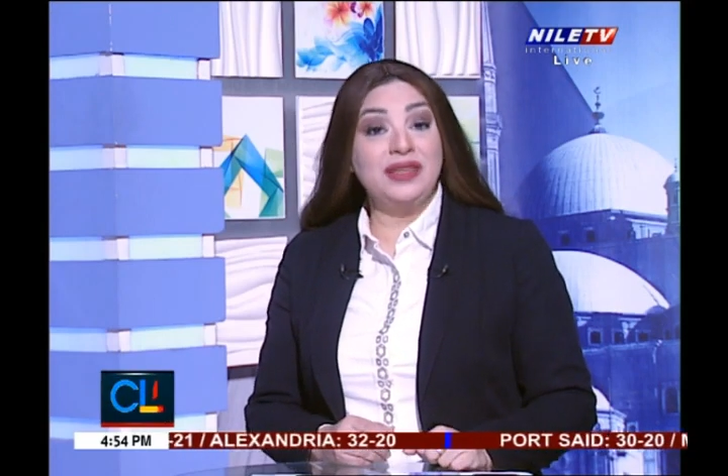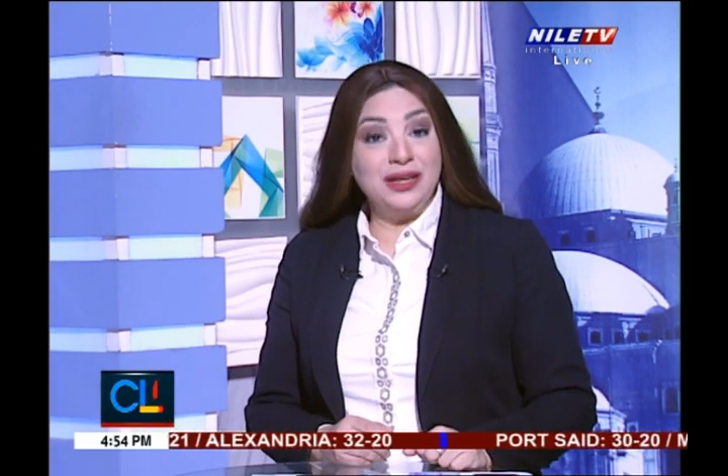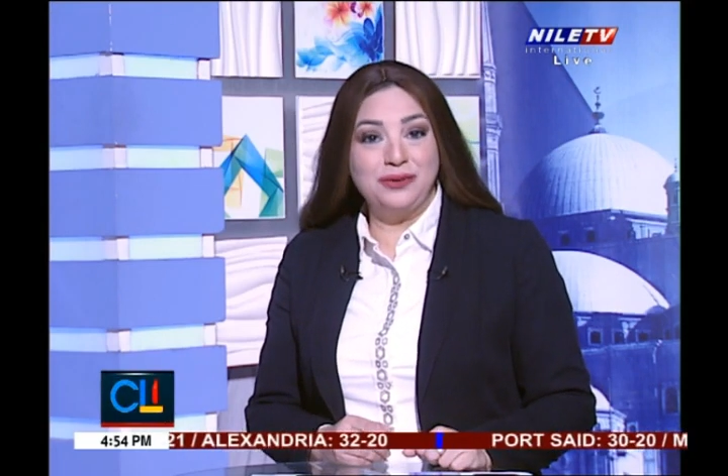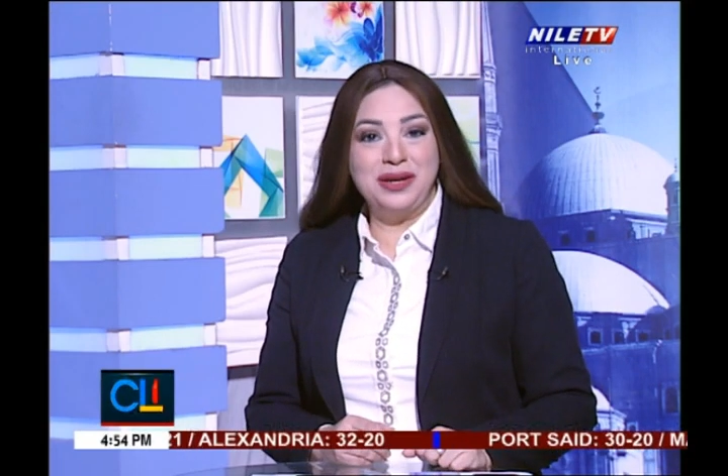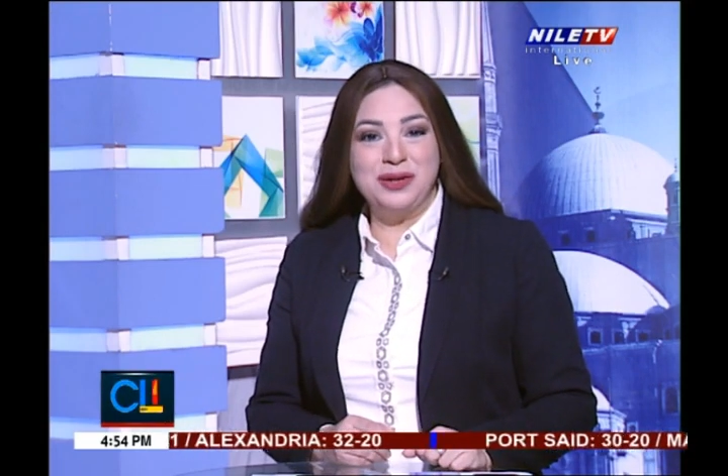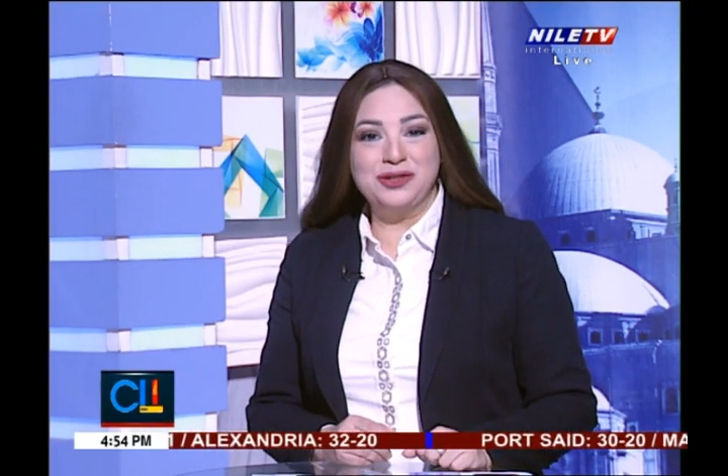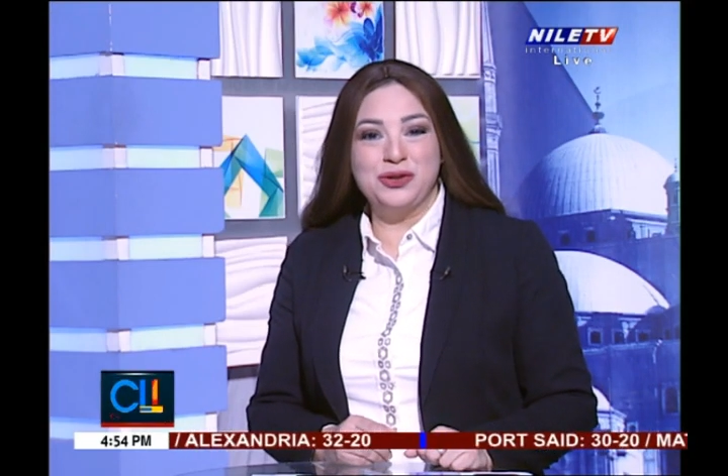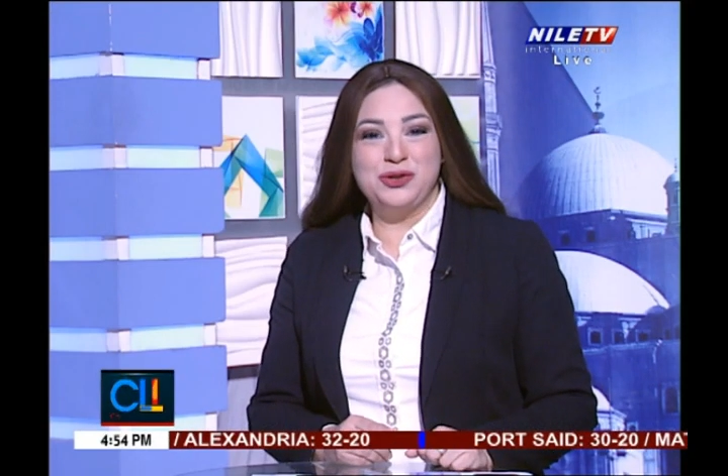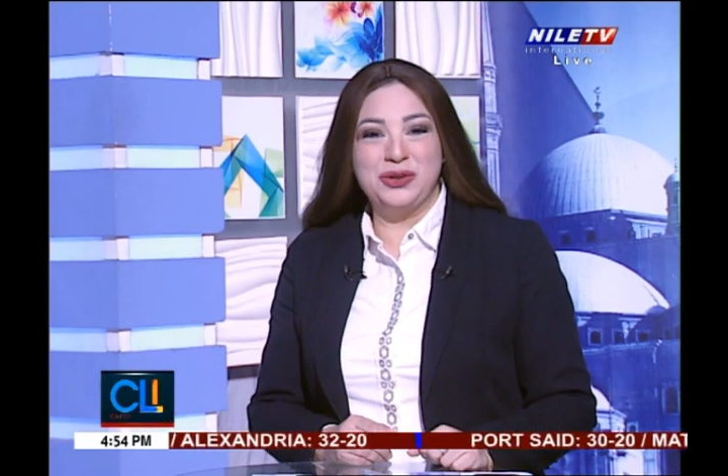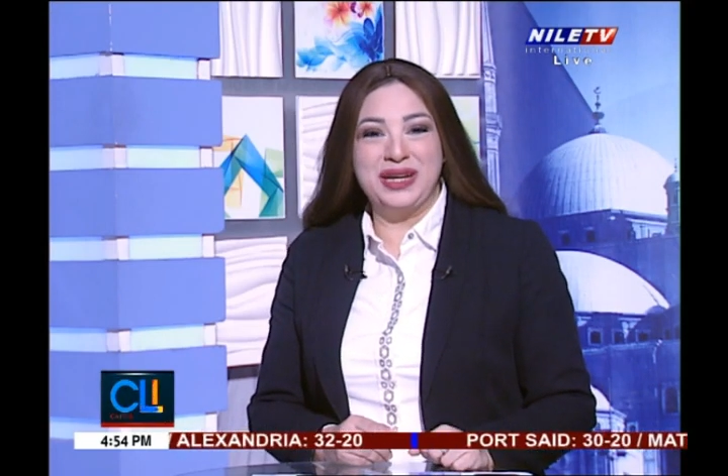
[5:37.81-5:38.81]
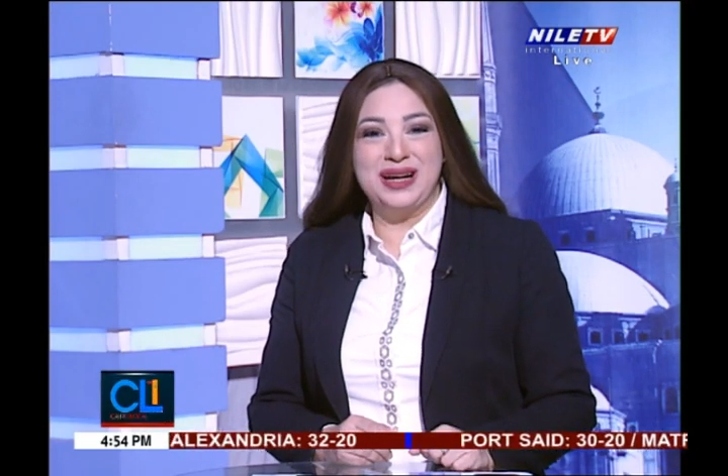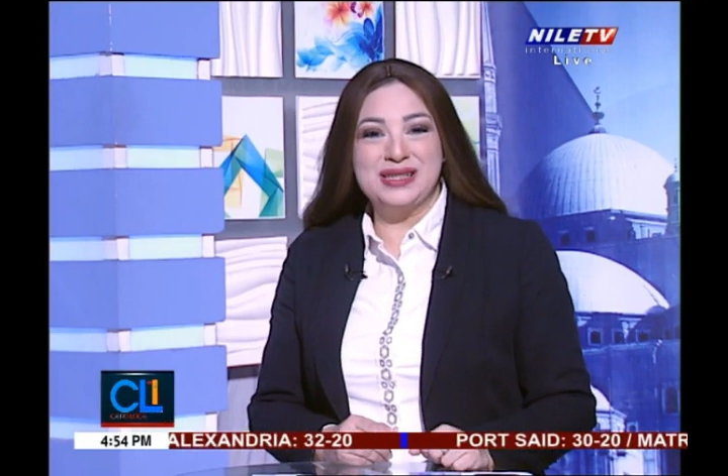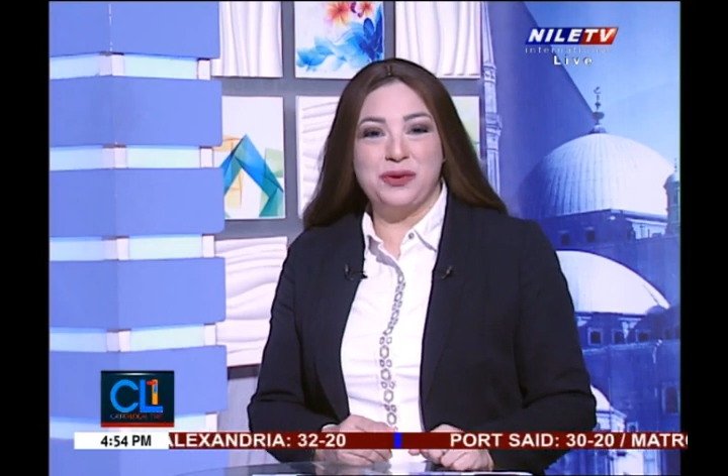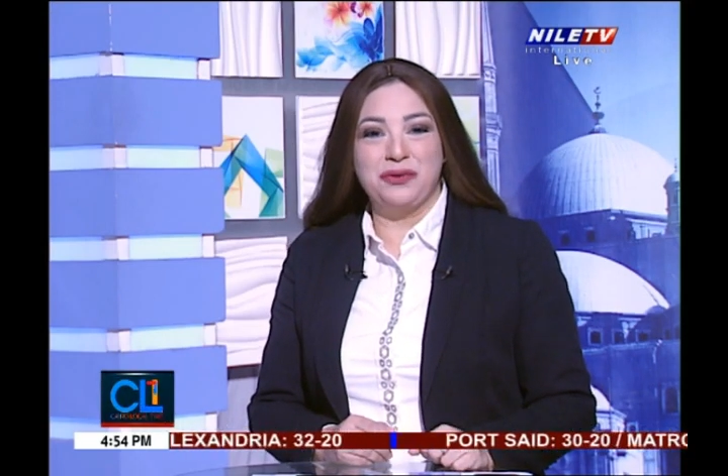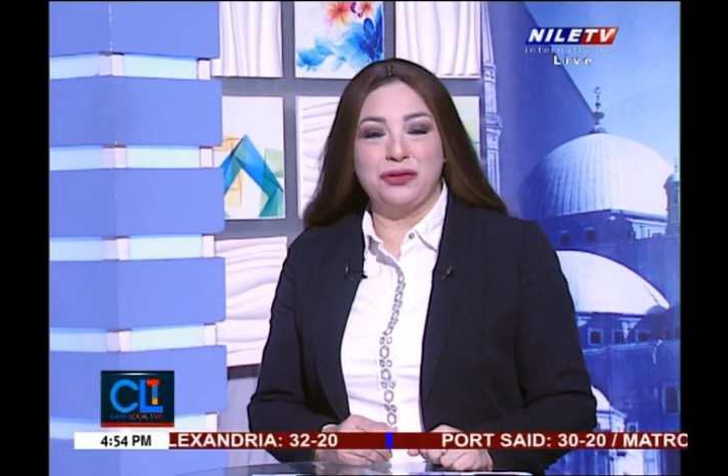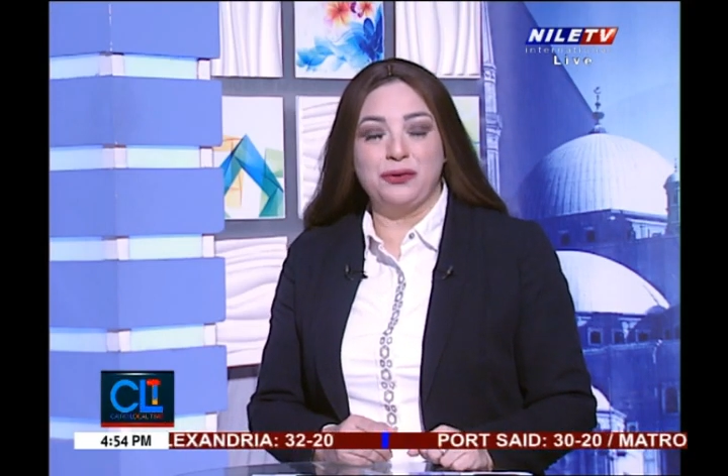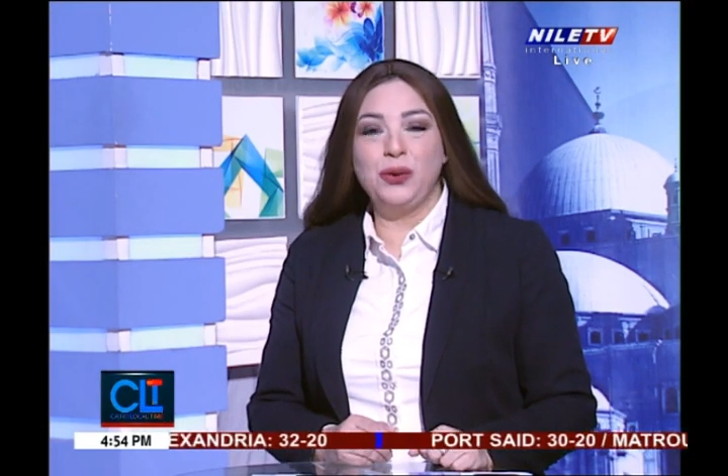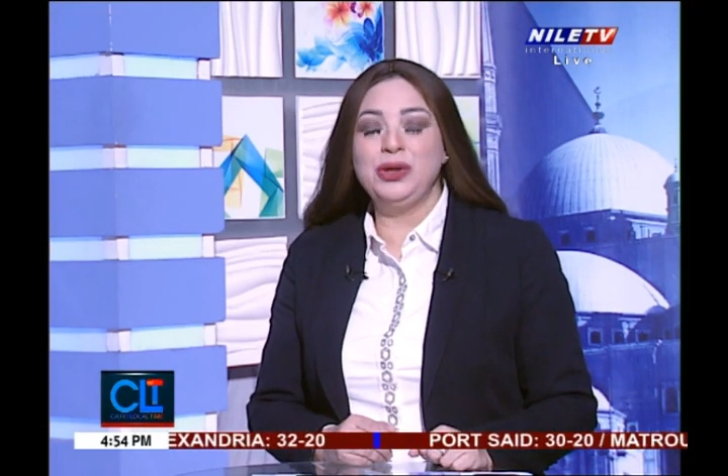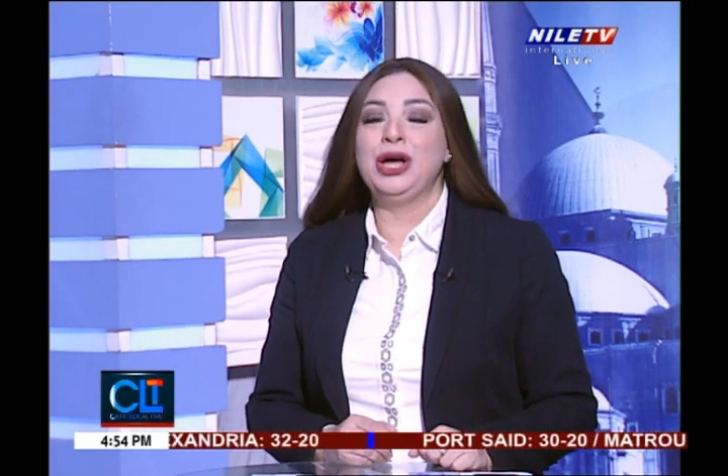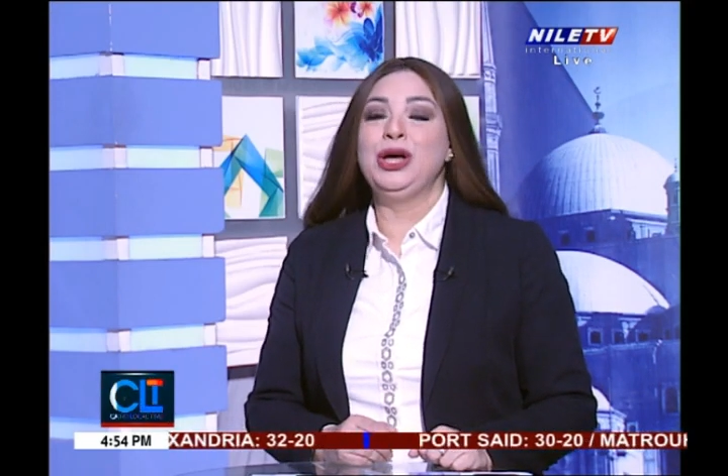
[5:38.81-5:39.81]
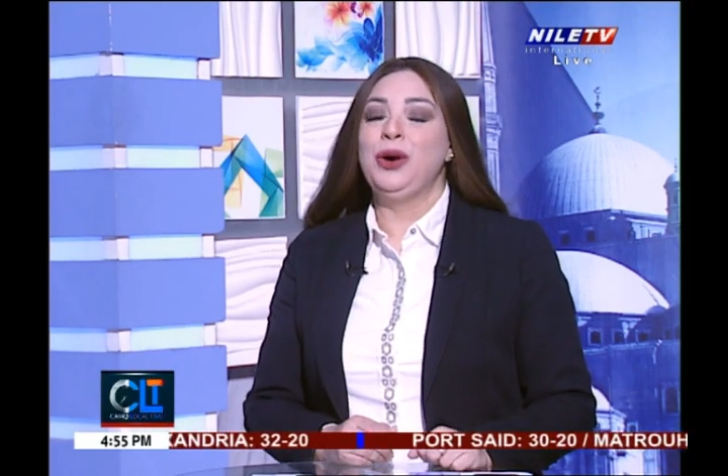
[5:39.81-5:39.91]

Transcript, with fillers: Thank you very much for joining us over the phone.